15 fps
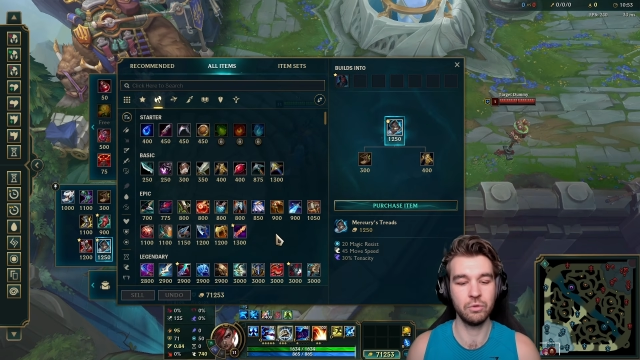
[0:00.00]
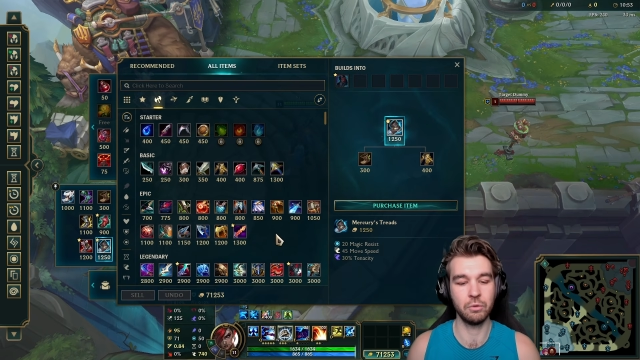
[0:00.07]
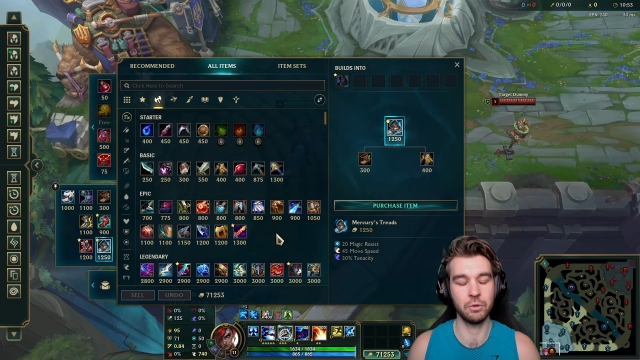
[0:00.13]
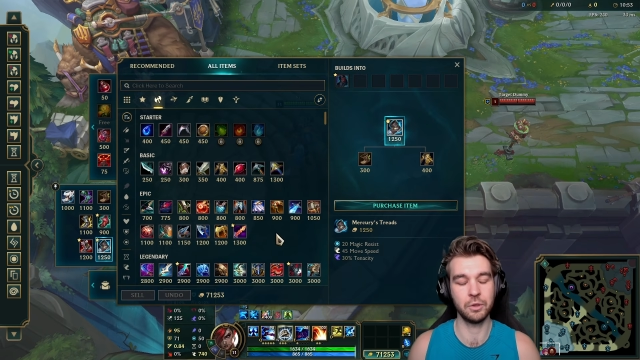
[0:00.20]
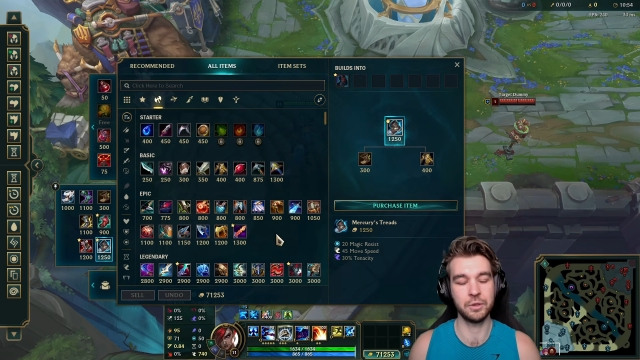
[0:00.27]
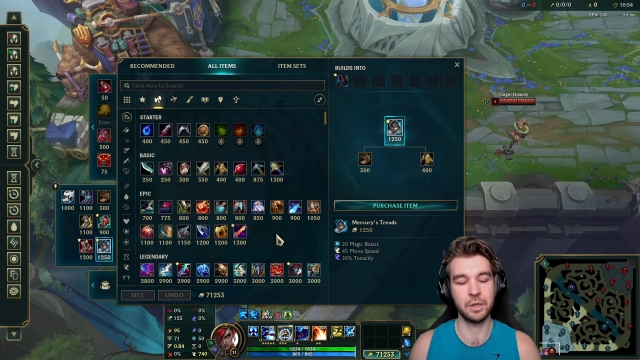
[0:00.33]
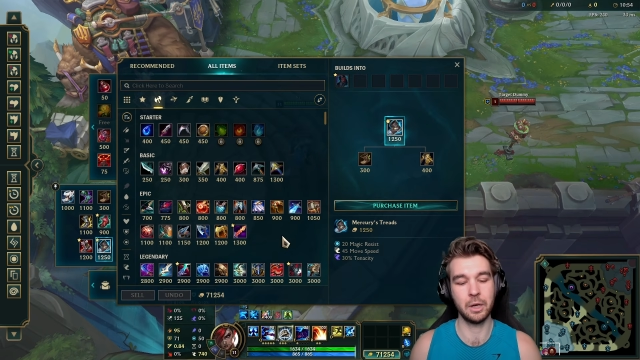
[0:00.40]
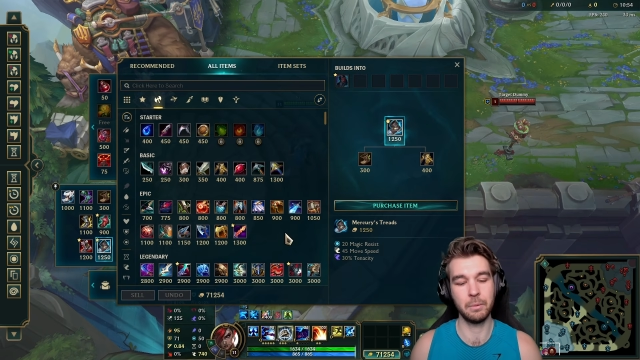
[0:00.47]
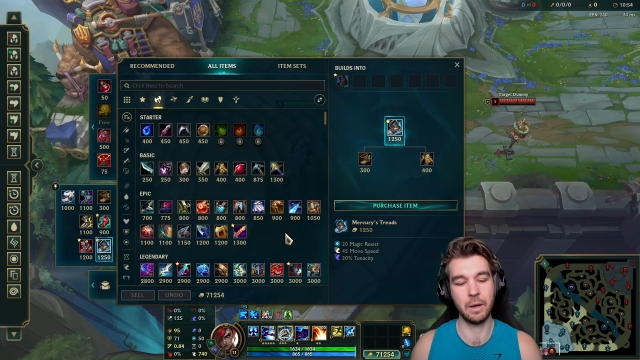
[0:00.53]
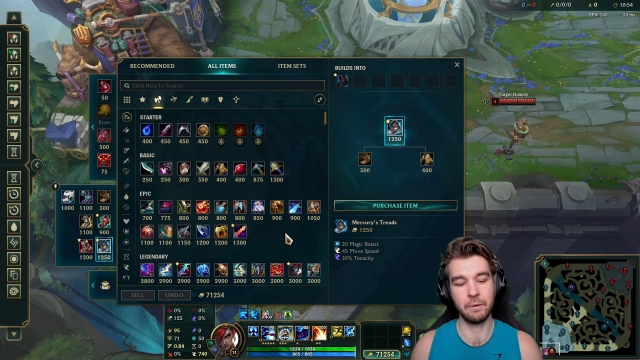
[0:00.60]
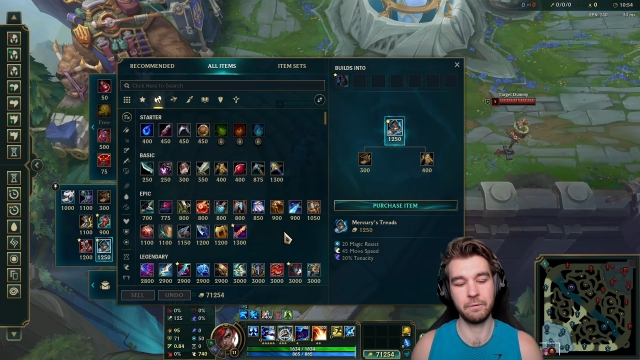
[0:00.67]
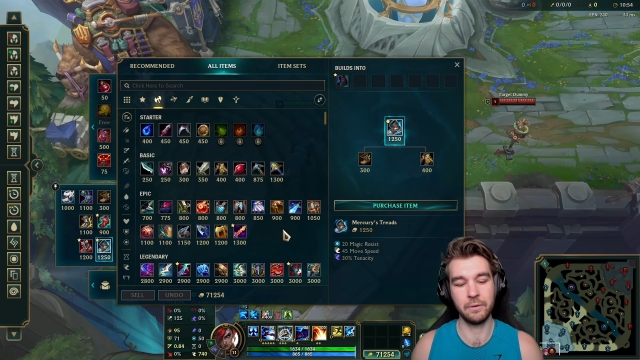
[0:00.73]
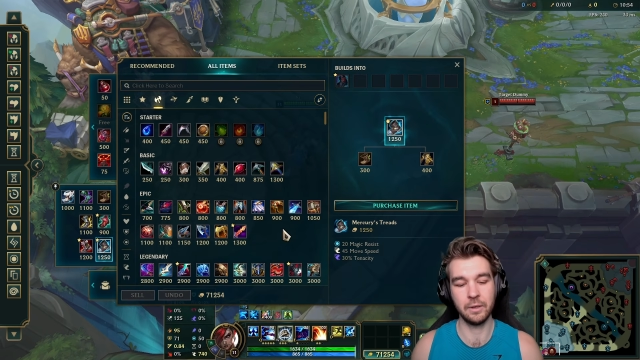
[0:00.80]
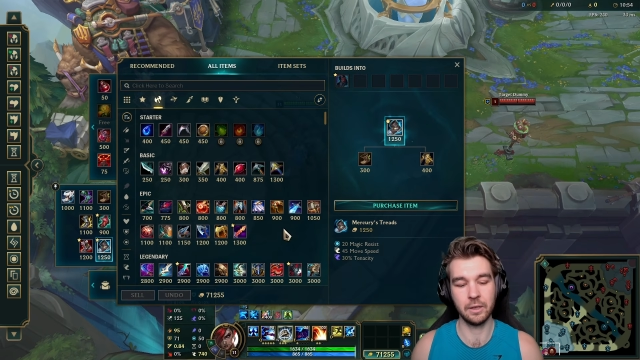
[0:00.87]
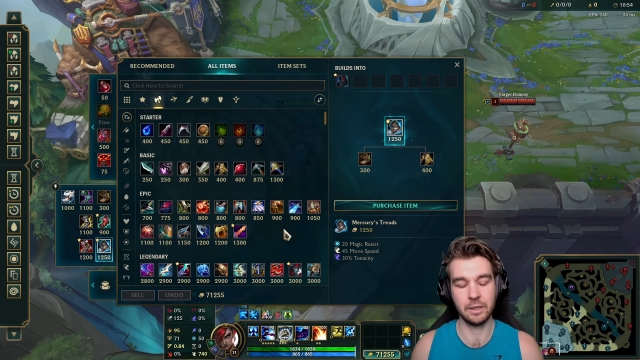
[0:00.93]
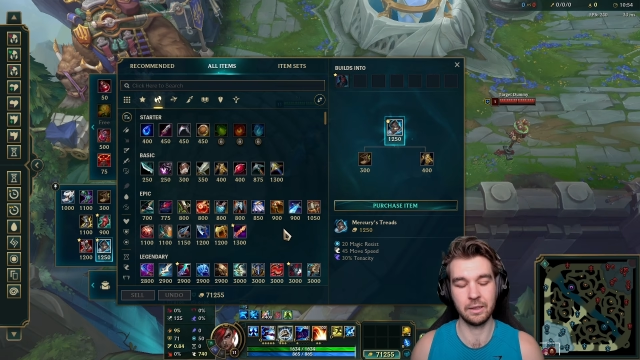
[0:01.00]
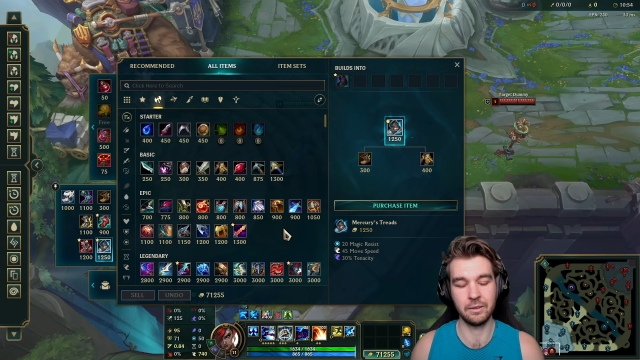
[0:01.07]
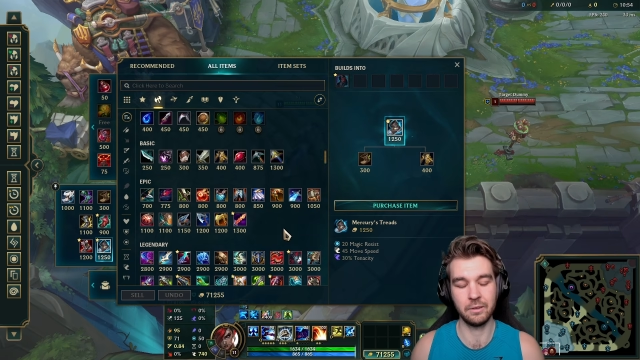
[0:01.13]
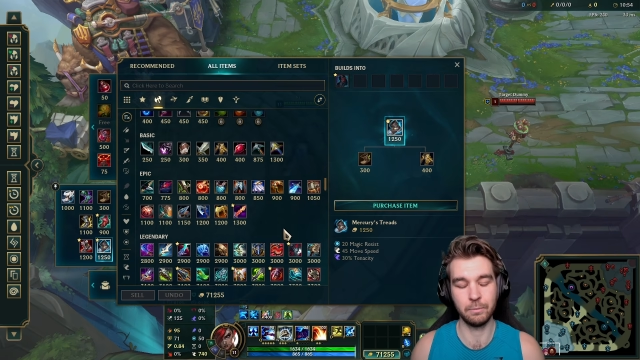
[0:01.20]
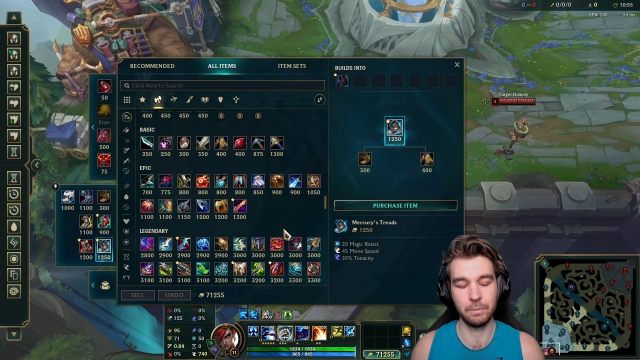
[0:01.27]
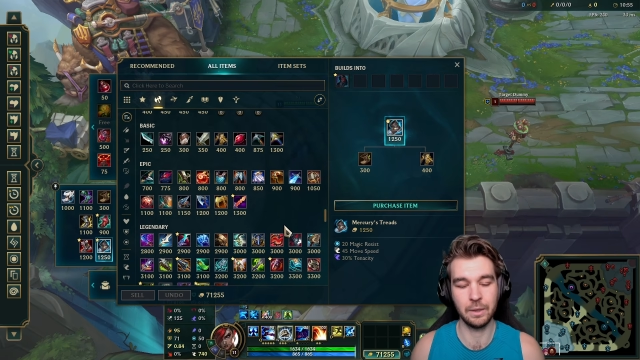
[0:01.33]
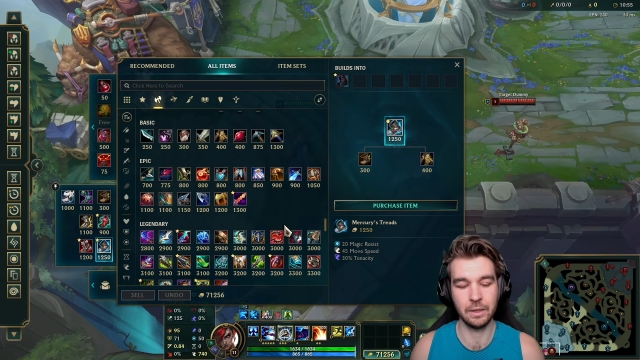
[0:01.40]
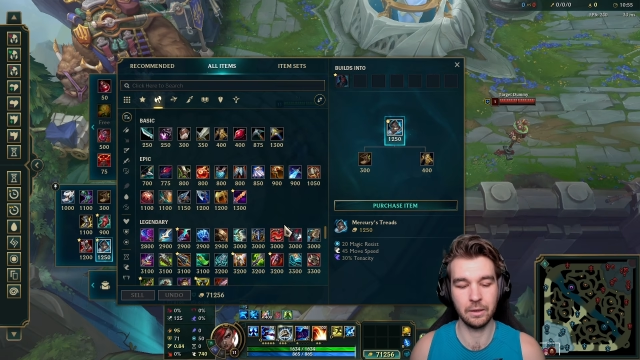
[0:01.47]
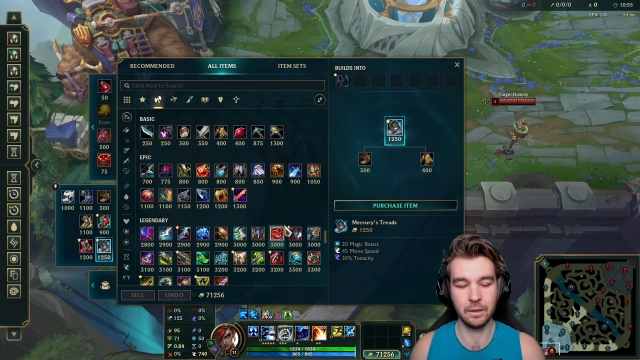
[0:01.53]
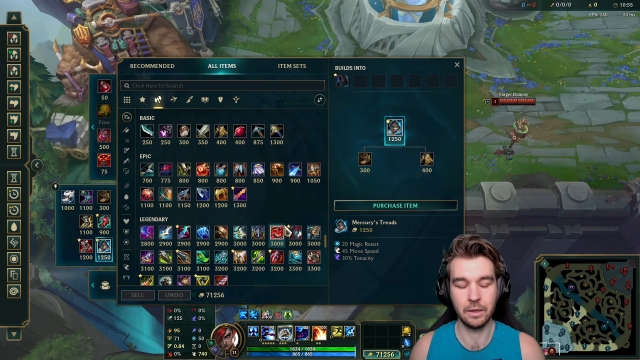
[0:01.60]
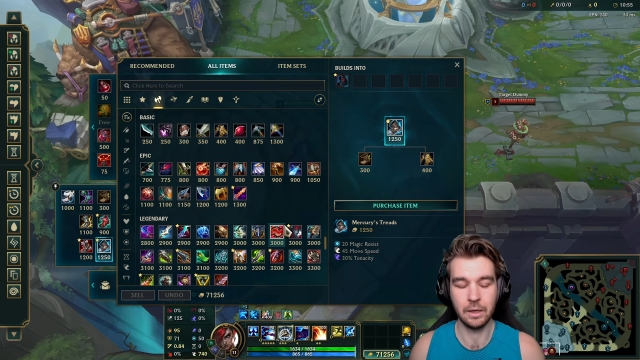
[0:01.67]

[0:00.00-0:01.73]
of the time I feel like it's a bit